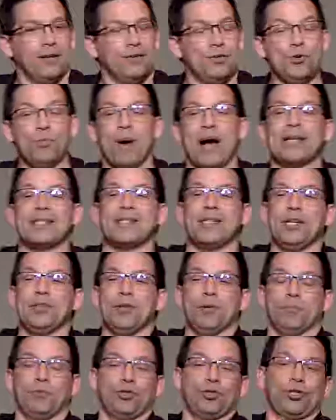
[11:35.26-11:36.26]
You might see
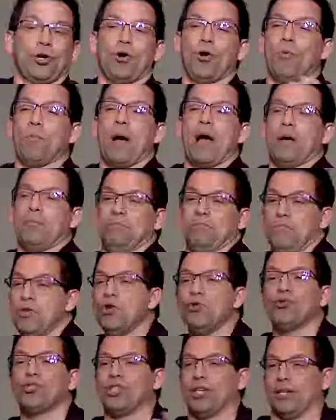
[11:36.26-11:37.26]
them show about
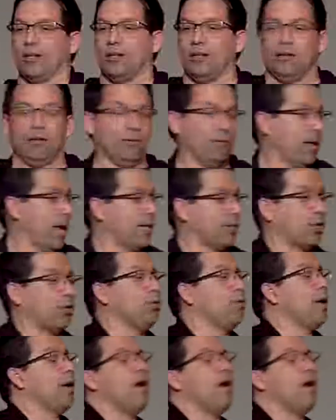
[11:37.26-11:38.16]
music. Well, that's who